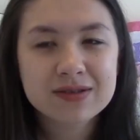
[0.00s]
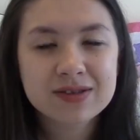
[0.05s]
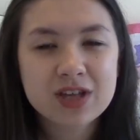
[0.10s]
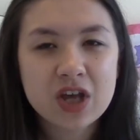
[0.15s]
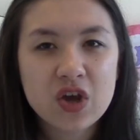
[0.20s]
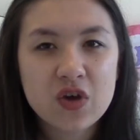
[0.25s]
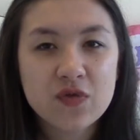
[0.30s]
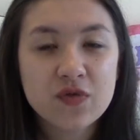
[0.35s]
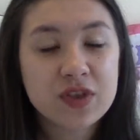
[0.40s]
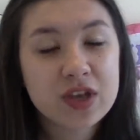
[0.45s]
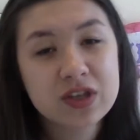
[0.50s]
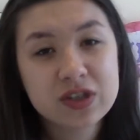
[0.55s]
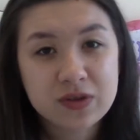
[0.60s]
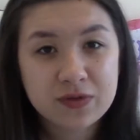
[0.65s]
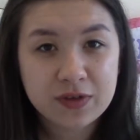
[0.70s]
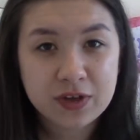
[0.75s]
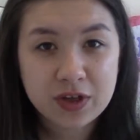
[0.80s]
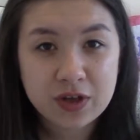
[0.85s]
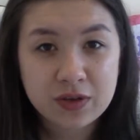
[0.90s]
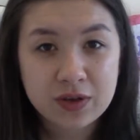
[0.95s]
So for those
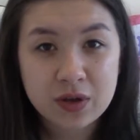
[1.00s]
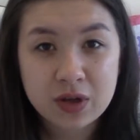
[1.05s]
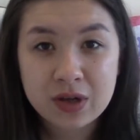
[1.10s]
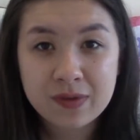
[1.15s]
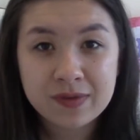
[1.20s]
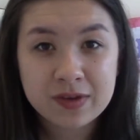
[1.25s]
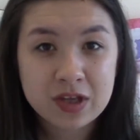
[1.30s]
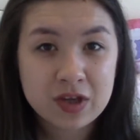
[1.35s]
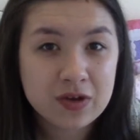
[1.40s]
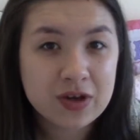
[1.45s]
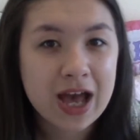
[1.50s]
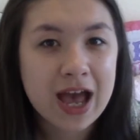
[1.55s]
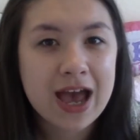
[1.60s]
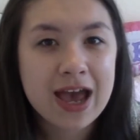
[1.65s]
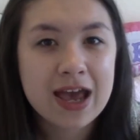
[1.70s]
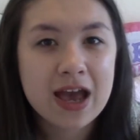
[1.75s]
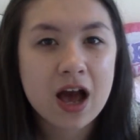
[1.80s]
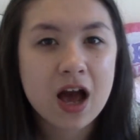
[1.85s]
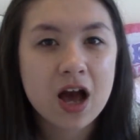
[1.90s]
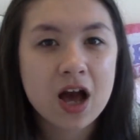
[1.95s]
of you that live in the
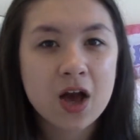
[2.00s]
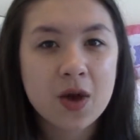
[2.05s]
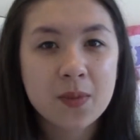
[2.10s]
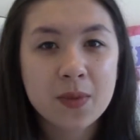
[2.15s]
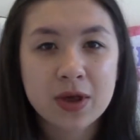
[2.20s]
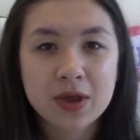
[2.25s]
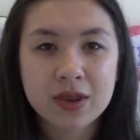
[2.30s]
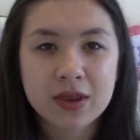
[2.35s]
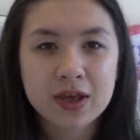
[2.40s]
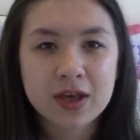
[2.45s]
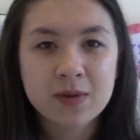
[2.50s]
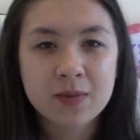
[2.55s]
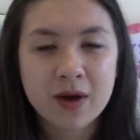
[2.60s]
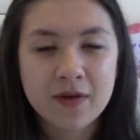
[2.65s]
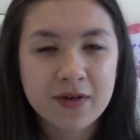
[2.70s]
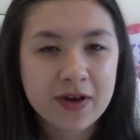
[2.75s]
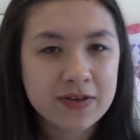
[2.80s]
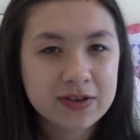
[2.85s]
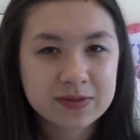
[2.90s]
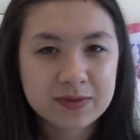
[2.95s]
UK, you
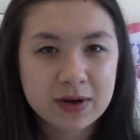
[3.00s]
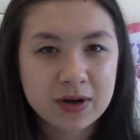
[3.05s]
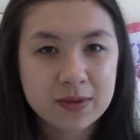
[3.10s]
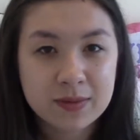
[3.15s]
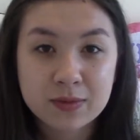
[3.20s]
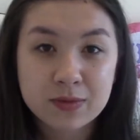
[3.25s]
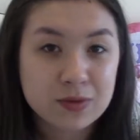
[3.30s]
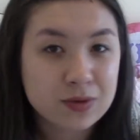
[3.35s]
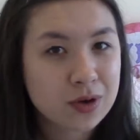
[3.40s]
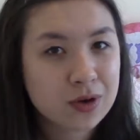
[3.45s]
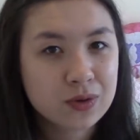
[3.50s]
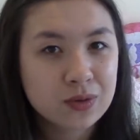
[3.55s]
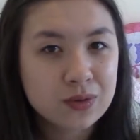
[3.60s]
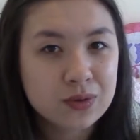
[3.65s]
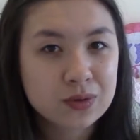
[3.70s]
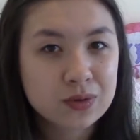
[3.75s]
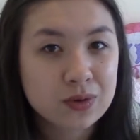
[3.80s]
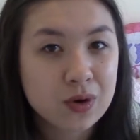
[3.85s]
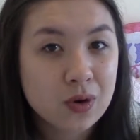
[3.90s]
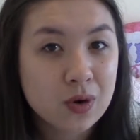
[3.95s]
might have heard this program
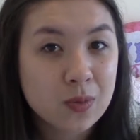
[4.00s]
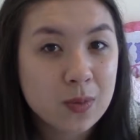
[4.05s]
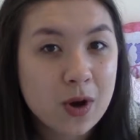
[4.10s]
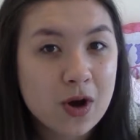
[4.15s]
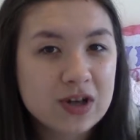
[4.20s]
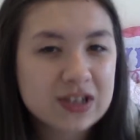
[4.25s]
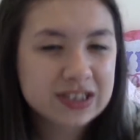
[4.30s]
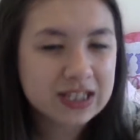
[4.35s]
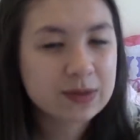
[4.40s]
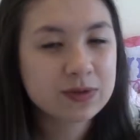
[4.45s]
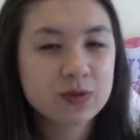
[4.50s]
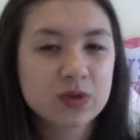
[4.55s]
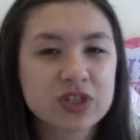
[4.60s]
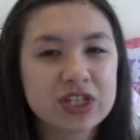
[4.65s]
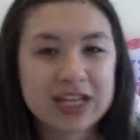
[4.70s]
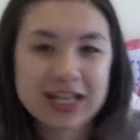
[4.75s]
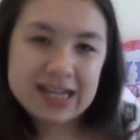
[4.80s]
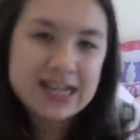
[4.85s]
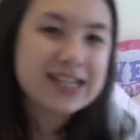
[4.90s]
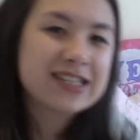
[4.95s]
called Gogglebox. I was
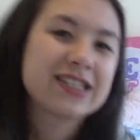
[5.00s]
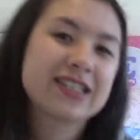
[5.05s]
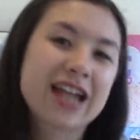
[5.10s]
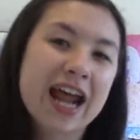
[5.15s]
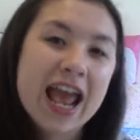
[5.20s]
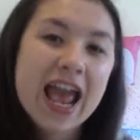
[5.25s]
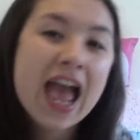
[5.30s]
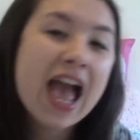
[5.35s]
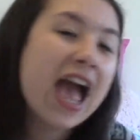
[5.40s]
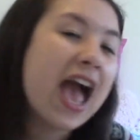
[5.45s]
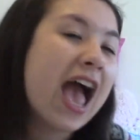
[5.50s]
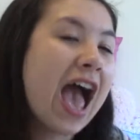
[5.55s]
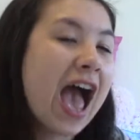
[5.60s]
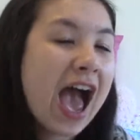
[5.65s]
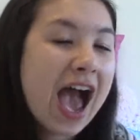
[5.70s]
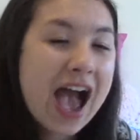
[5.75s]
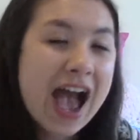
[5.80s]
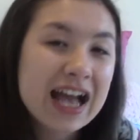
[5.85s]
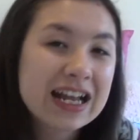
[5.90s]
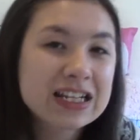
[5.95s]
watching it yesterday,
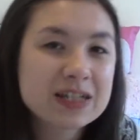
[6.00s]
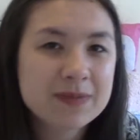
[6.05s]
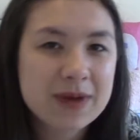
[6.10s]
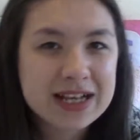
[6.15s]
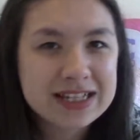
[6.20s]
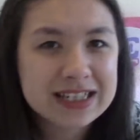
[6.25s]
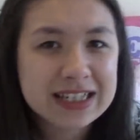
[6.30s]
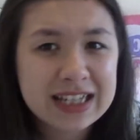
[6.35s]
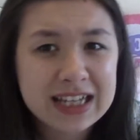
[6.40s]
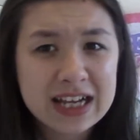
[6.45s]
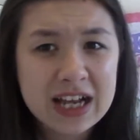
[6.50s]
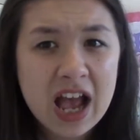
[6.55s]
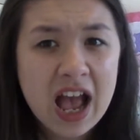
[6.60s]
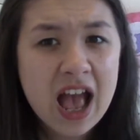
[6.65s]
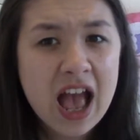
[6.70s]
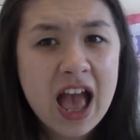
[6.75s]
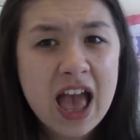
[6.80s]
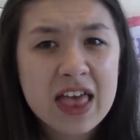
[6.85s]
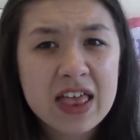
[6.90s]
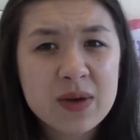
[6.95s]
and basically
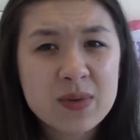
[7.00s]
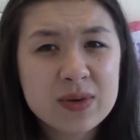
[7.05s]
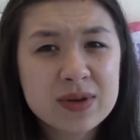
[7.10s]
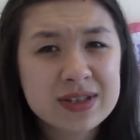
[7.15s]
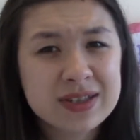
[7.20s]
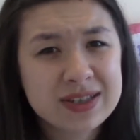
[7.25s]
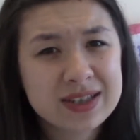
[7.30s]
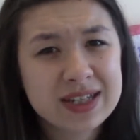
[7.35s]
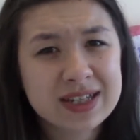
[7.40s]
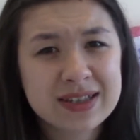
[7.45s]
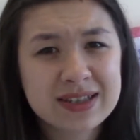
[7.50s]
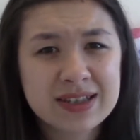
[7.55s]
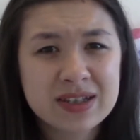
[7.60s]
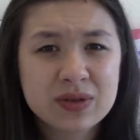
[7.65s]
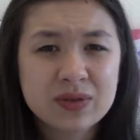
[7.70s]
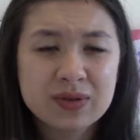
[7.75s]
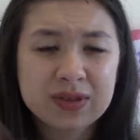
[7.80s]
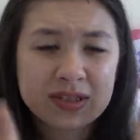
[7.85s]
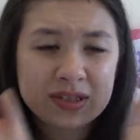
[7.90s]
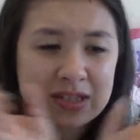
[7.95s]
there was this
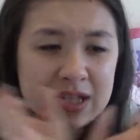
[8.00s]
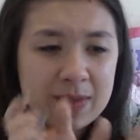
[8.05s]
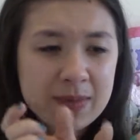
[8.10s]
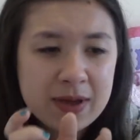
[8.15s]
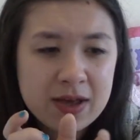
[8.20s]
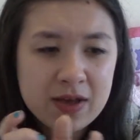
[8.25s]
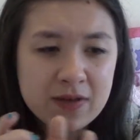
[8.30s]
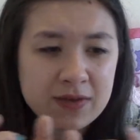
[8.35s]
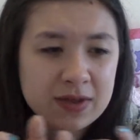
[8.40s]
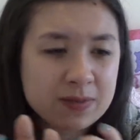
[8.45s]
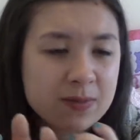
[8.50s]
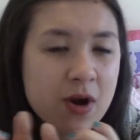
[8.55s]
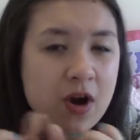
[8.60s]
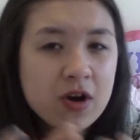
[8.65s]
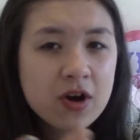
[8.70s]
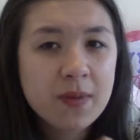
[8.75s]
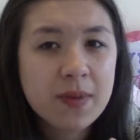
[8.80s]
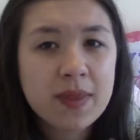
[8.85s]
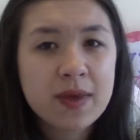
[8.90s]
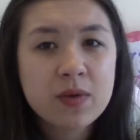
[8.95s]
little snippet of this
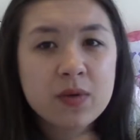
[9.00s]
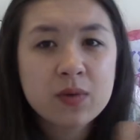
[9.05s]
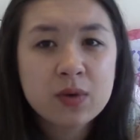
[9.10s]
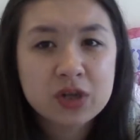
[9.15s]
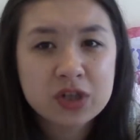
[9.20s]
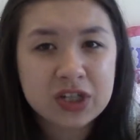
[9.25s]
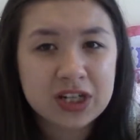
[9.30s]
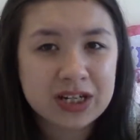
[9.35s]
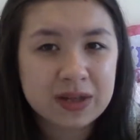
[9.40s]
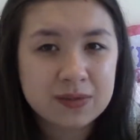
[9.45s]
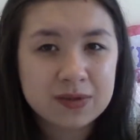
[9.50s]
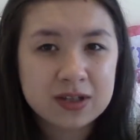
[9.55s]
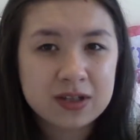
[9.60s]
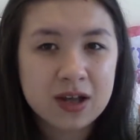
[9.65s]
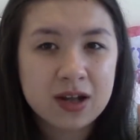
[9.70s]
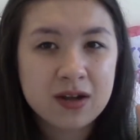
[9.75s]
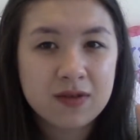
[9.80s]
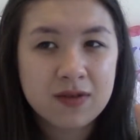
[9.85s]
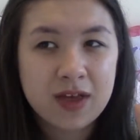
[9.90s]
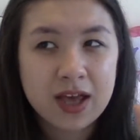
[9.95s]
program that they were watching, and it was
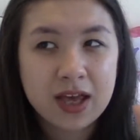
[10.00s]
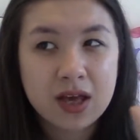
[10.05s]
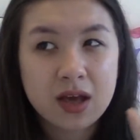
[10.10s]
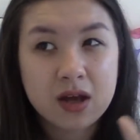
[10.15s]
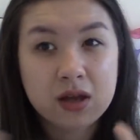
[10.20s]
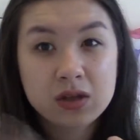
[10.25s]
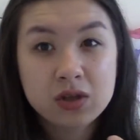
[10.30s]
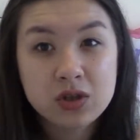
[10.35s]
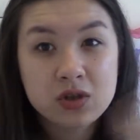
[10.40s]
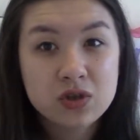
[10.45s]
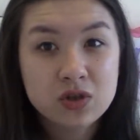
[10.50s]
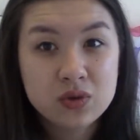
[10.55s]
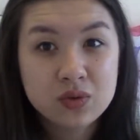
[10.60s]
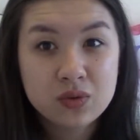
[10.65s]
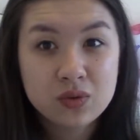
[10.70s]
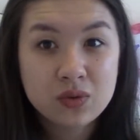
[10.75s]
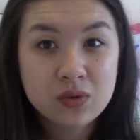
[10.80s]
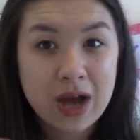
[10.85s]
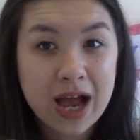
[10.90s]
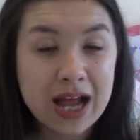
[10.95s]
kind of like
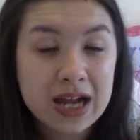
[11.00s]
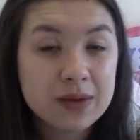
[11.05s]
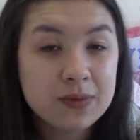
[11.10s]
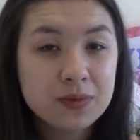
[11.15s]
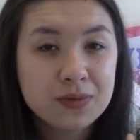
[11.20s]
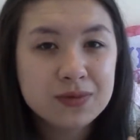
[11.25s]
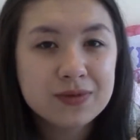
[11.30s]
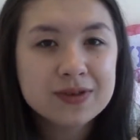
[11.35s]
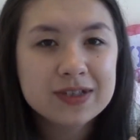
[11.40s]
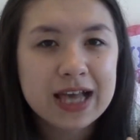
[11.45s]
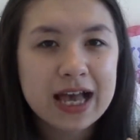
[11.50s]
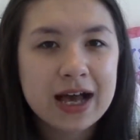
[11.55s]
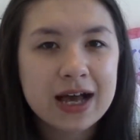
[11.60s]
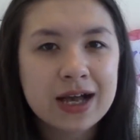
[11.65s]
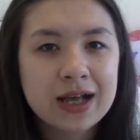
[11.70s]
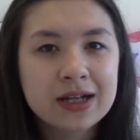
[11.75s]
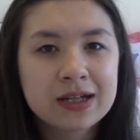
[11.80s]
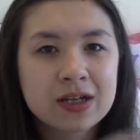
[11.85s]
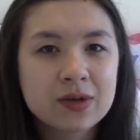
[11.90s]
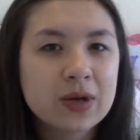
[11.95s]
unusual animals,
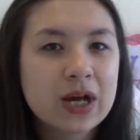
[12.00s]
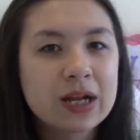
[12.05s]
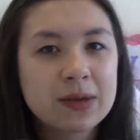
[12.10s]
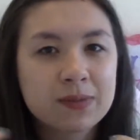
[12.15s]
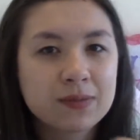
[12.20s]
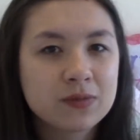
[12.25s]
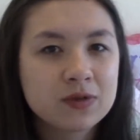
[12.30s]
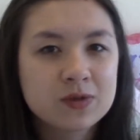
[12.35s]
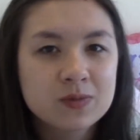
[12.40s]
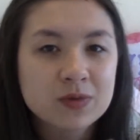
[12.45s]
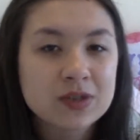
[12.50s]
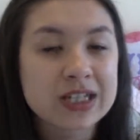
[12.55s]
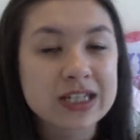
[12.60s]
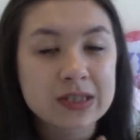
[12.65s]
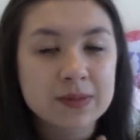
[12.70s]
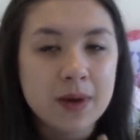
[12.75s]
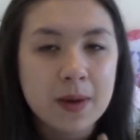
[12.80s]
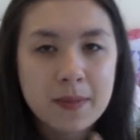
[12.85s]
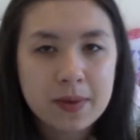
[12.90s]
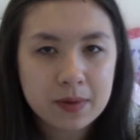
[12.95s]
and it was
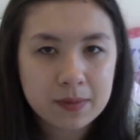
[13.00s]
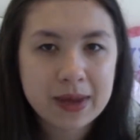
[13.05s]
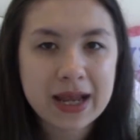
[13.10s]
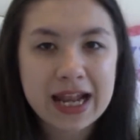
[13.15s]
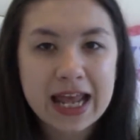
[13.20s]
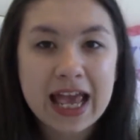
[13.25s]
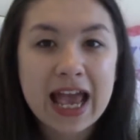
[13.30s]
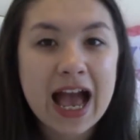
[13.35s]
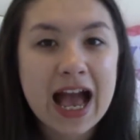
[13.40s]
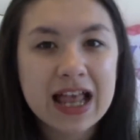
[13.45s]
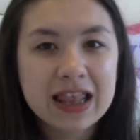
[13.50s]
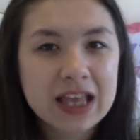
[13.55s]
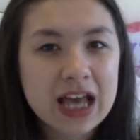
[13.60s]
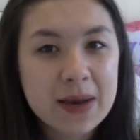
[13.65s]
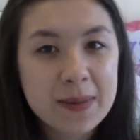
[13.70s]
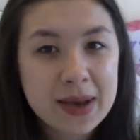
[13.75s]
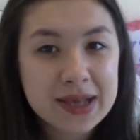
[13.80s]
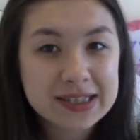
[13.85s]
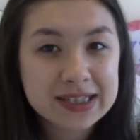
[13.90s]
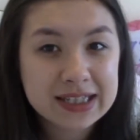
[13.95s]
presented by Bill Bailey, and
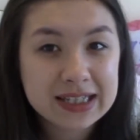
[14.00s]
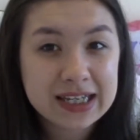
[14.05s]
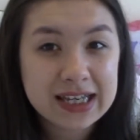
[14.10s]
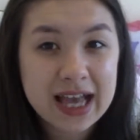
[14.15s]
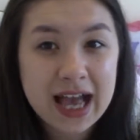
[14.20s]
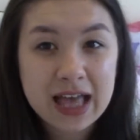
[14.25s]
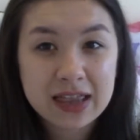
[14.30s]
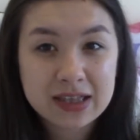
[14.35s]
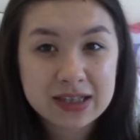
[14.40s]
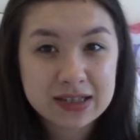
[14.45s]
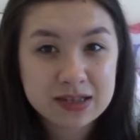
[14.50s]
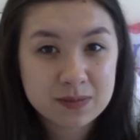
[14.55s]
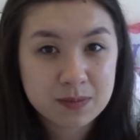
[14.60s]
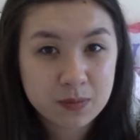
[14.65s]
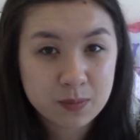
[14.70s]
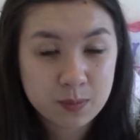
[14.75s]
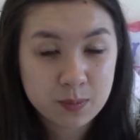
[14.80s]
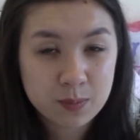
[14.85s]
they basically had this